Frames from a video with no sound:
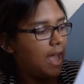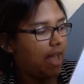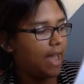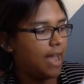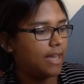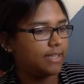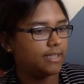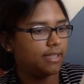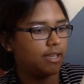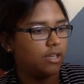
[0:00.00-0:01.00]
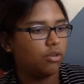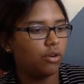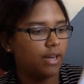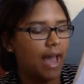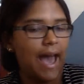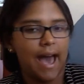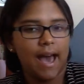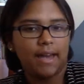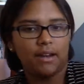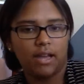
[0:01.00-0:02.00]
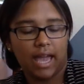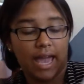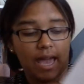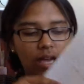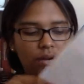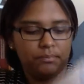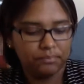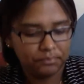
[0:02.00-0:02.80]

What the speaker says: And you could add a